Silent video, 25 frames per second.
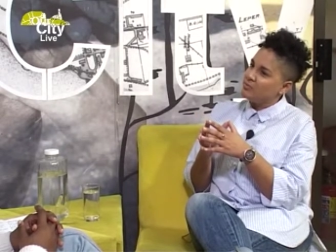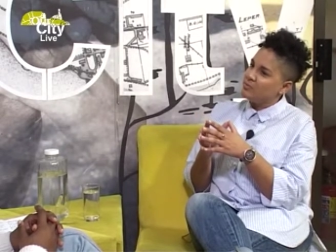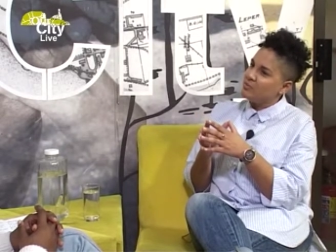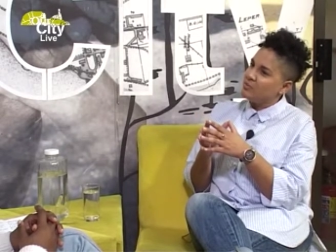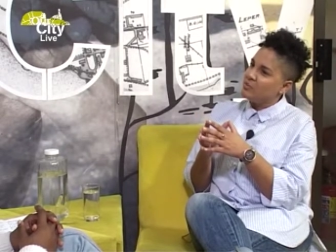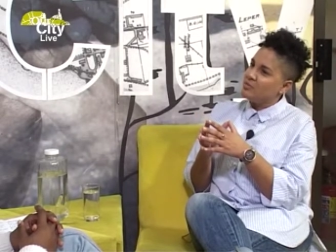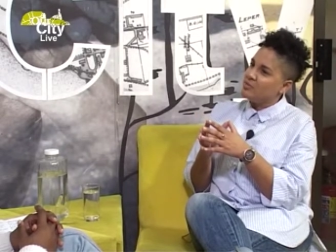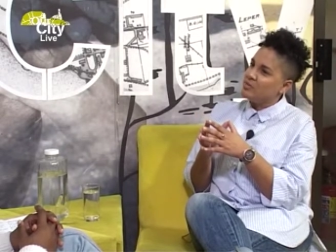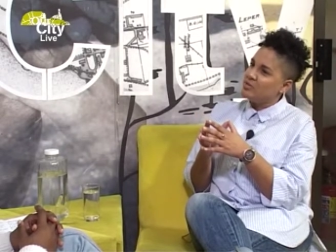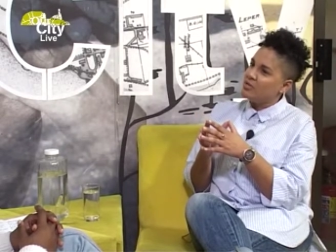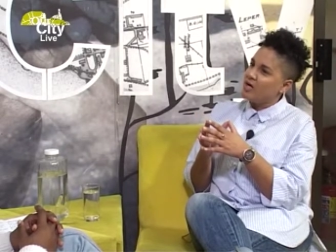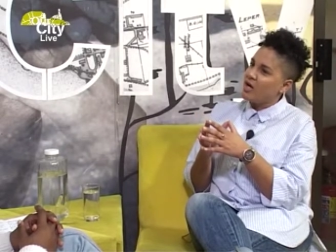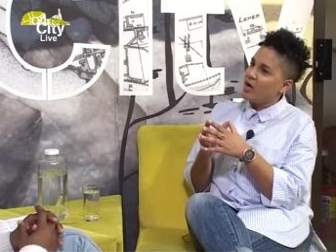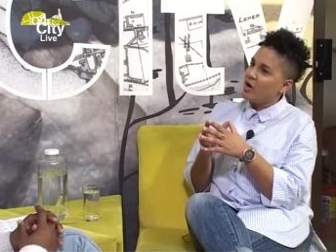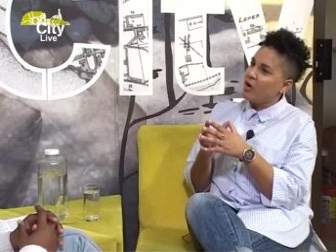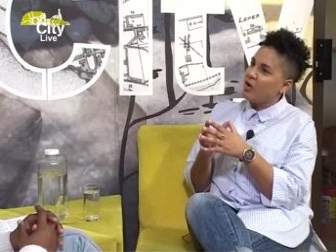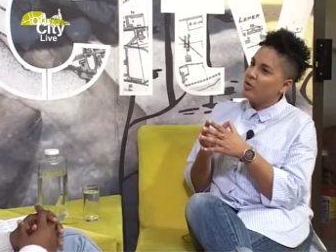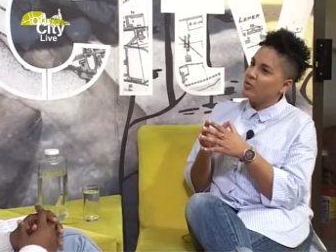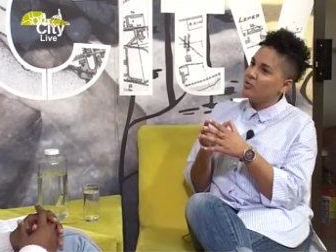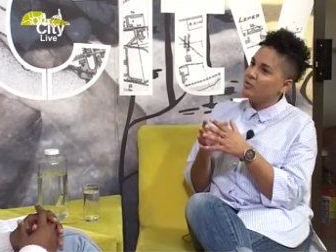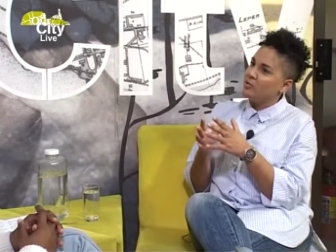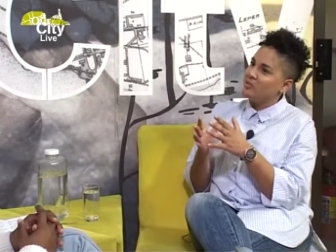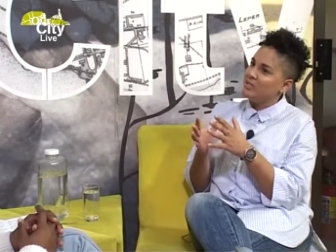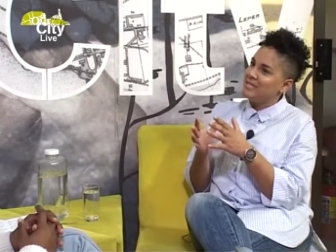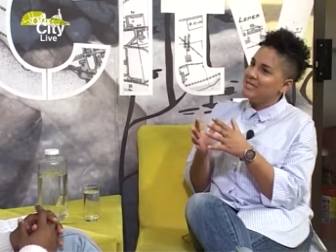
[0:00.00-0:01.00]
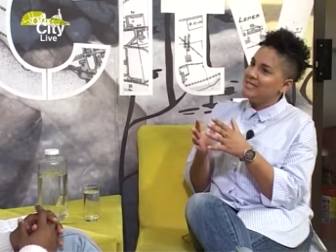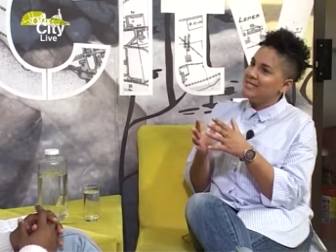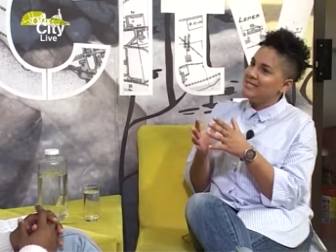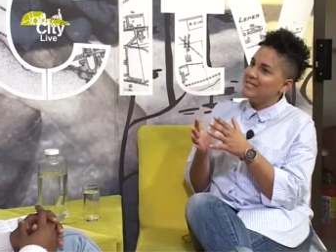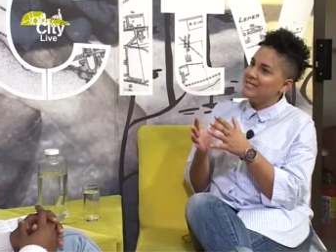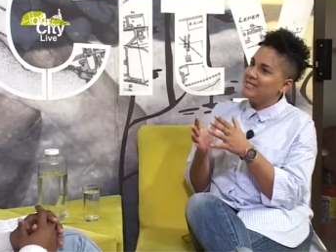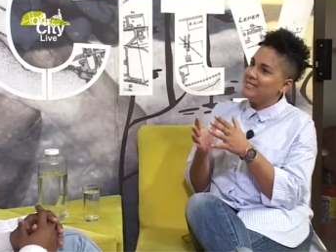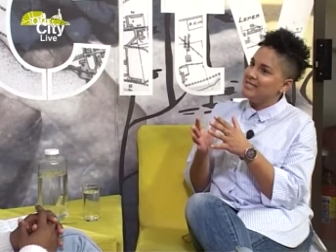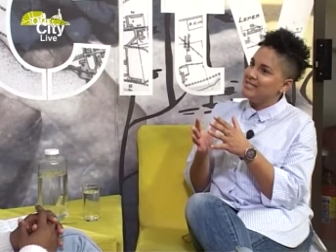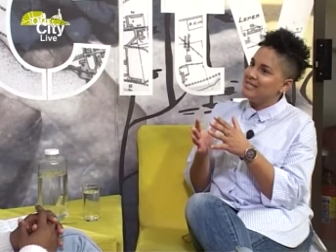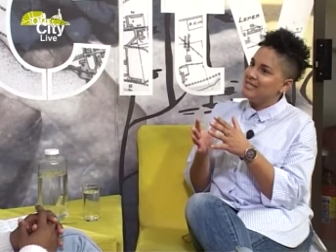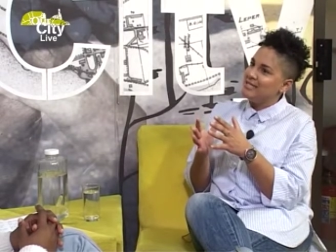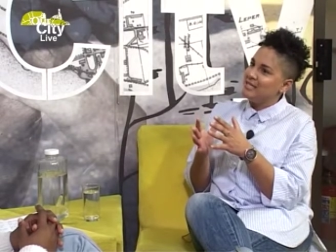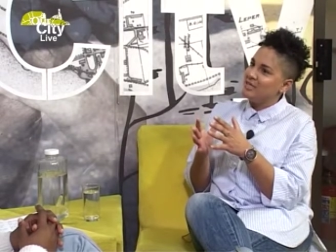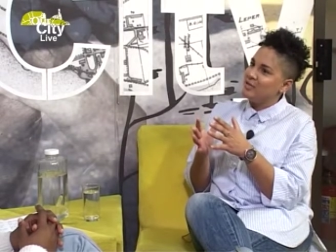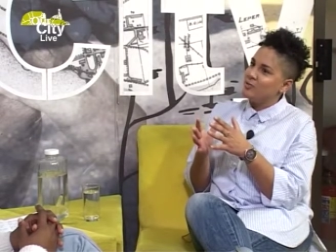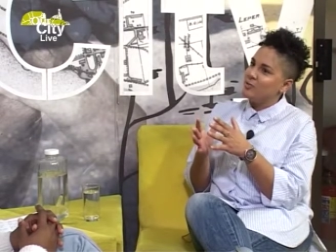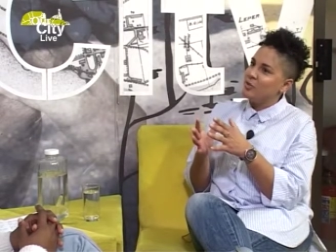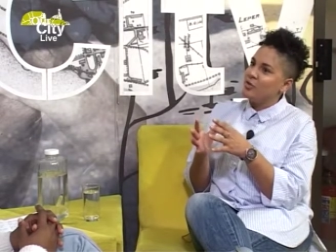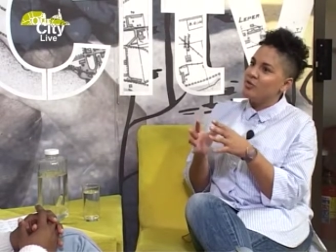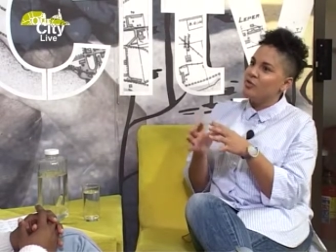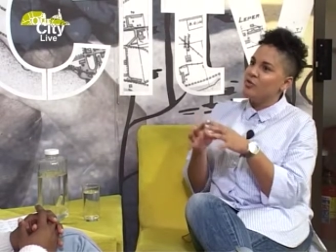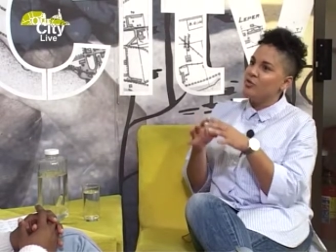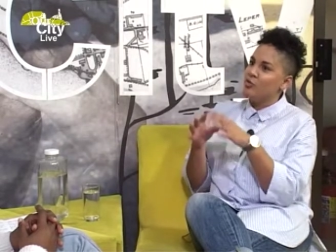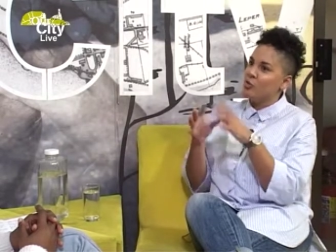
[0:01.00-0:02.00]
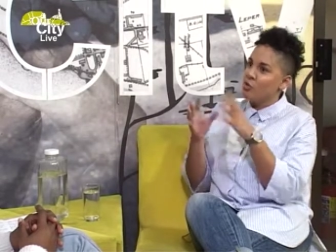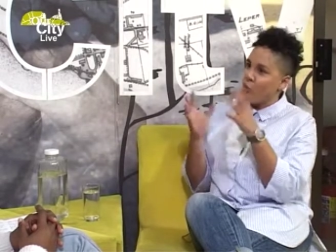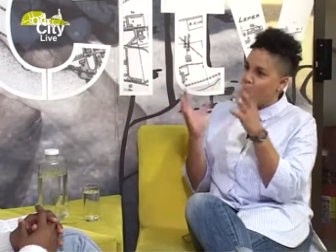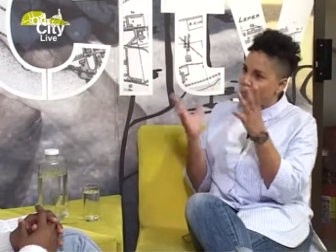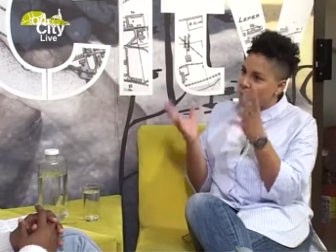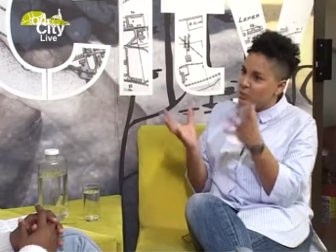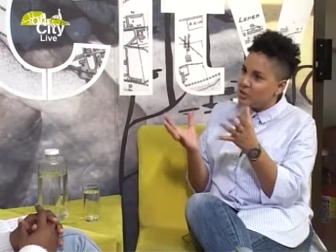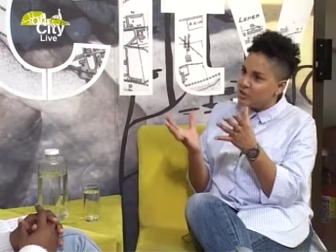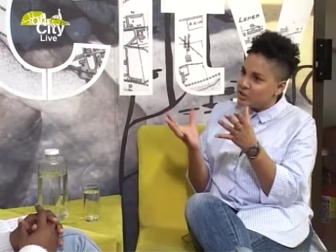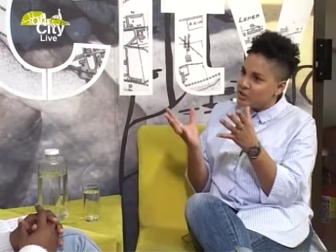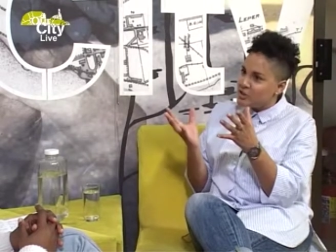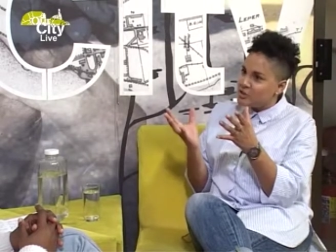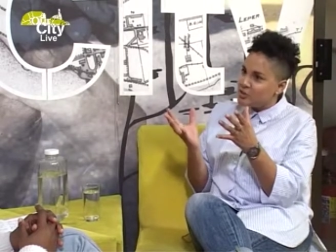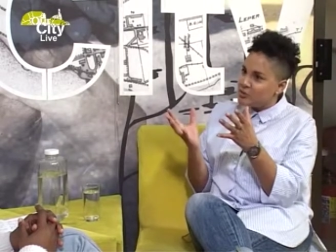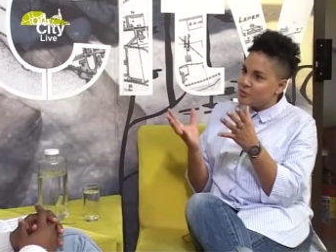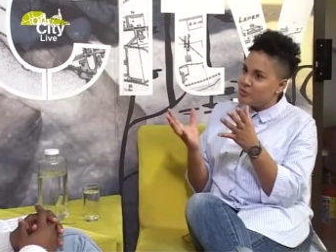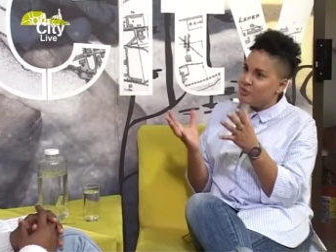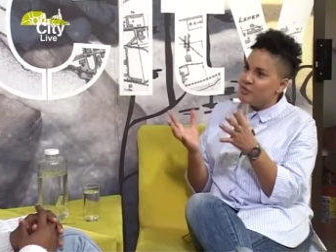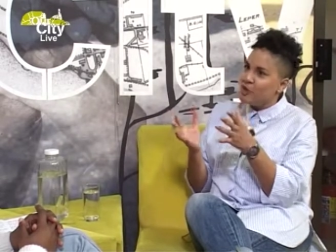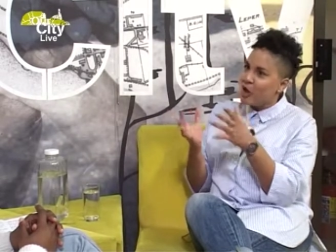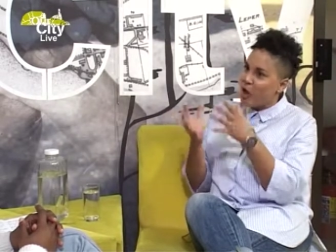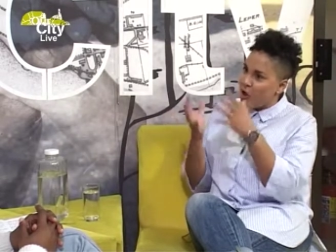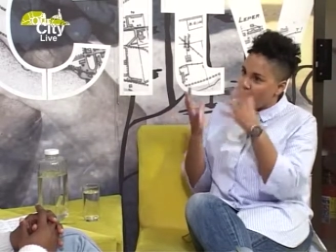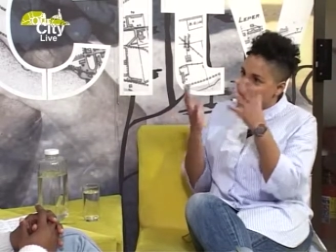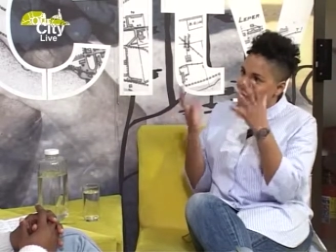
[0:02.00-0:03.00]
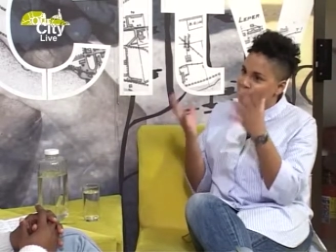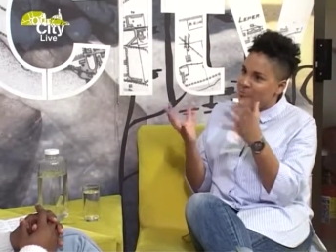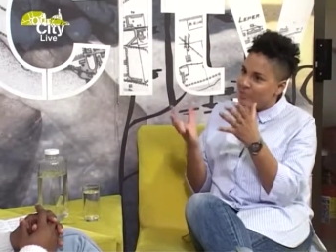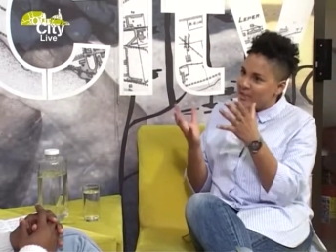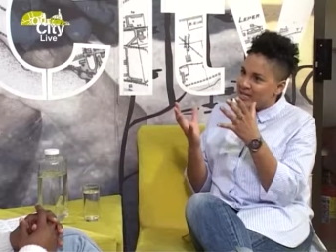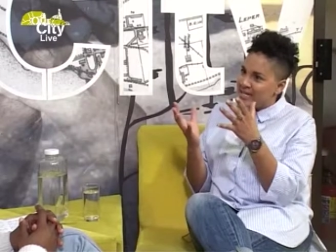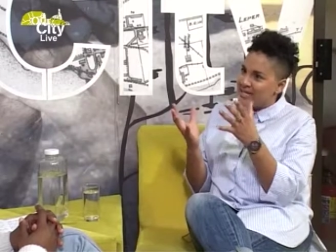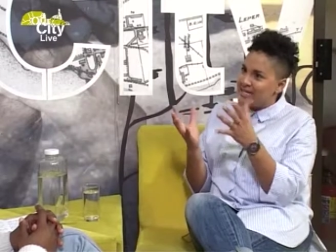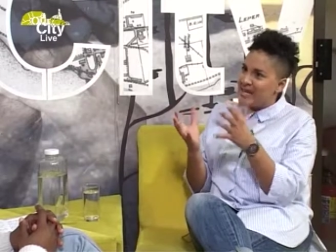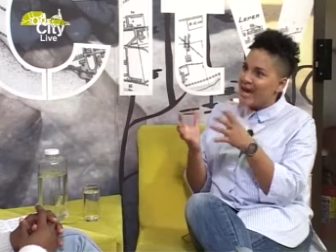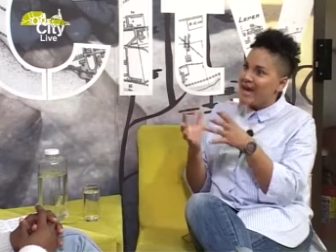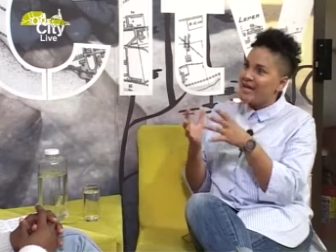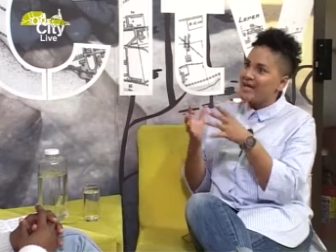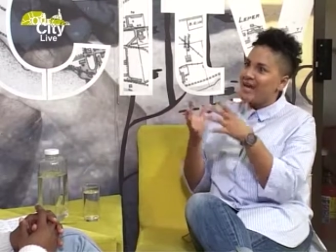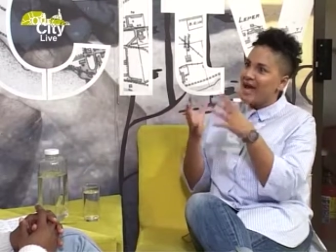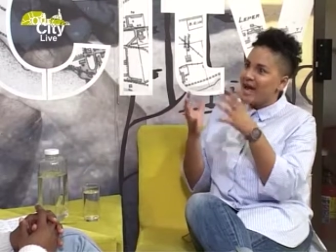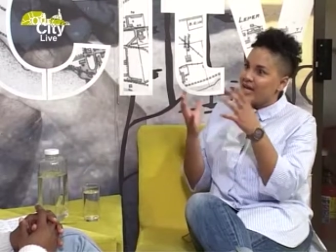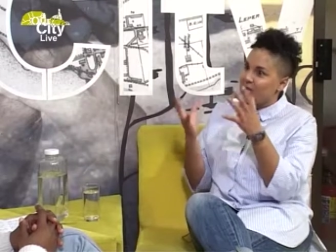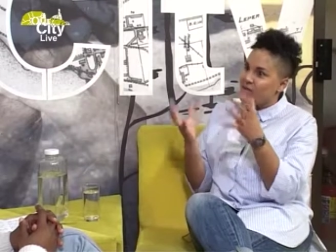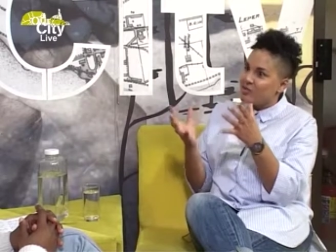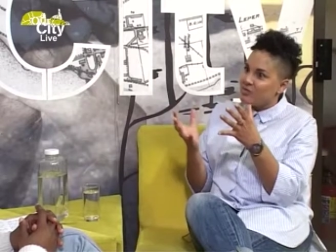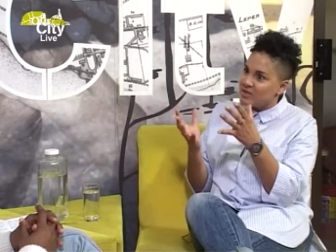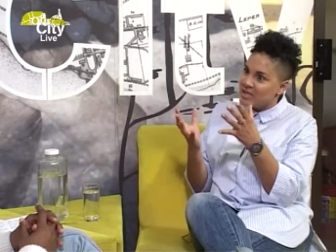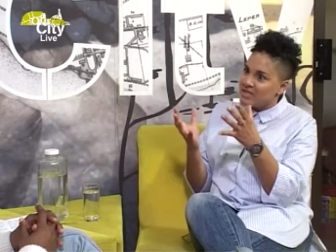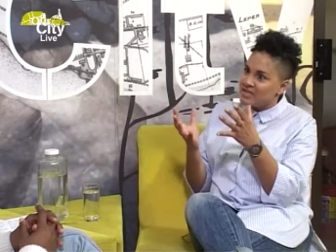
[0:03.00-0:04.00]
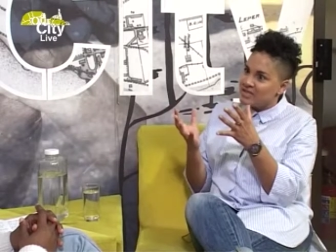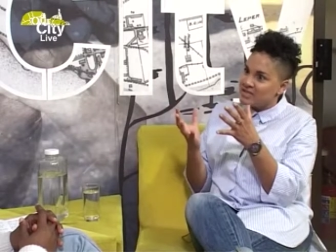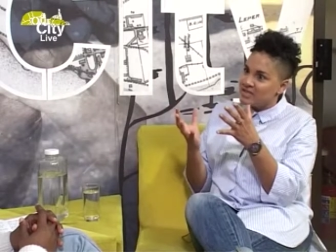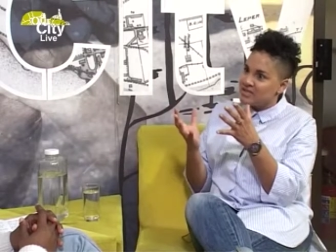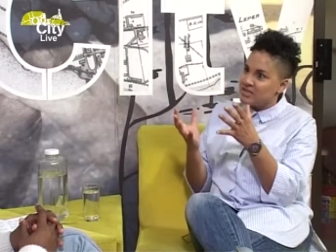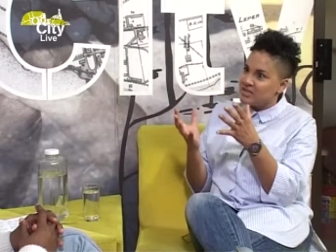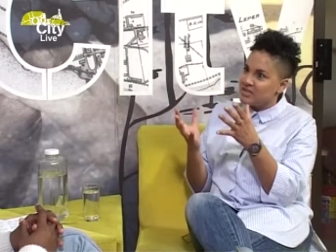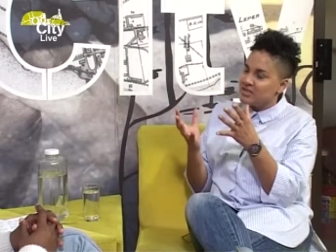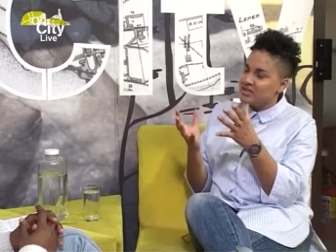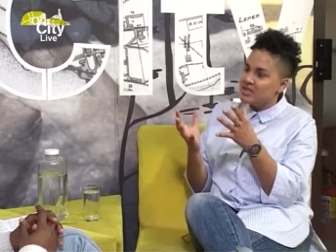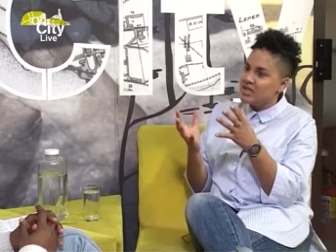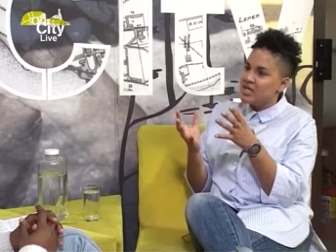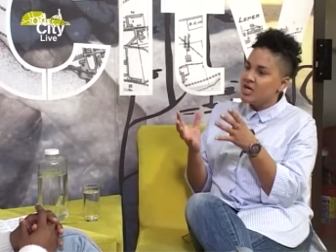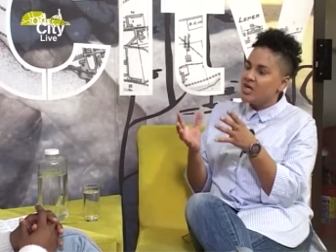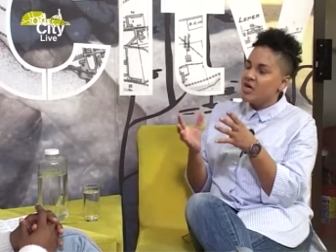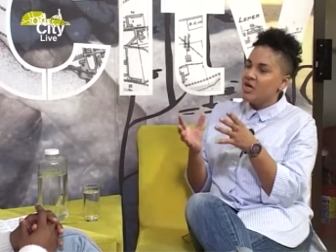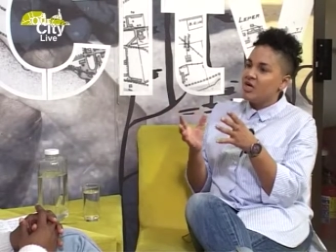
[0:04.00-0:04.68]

because they are already dealing with the normal issues of being an adolescent,